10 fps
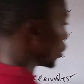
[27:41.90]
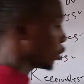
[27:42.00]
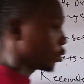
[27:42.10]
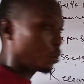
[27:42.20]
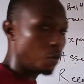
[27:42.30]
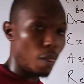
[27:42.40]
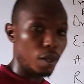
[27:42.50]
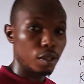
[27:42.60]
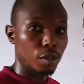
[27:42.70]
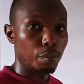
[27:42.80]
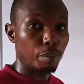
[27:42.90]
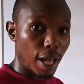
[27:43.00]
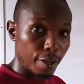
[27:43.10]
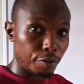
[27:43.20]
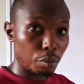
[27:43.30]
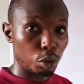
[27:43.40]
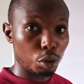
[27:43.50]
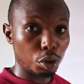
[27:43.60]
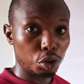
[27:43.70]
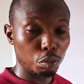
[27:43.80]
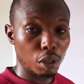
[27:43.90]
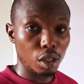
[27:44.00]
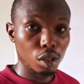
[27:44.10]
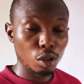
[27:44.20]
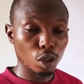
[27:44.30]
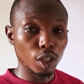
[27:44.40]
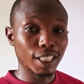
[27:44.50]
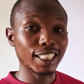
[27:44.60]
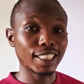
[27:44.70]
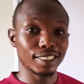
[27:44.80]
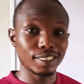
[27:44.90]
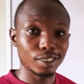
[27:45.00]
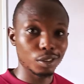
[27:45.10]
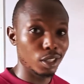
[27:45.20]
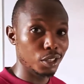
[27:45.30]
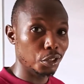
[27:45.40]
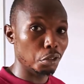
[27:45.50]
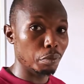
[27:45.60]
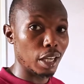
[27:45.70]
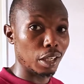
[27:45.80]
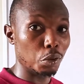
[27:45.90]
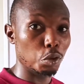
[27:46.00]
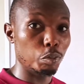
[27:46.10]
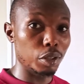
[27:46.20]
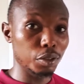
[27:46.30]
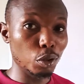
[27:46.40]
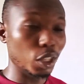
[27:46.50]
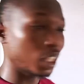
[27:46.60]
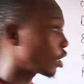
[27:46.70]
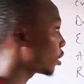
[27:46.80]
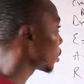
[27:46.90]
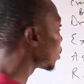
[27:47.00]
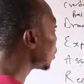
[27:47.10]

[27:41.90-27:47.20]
when you buy from your customer on credit. So let's say you buy an equipment on credit.